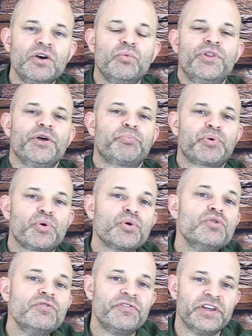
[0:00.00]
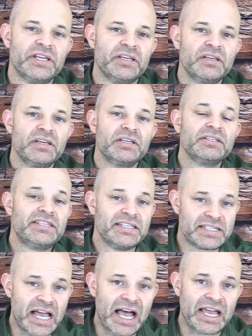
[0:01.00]
with a proven
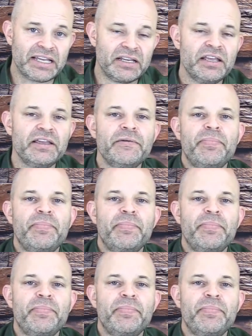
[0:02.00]
design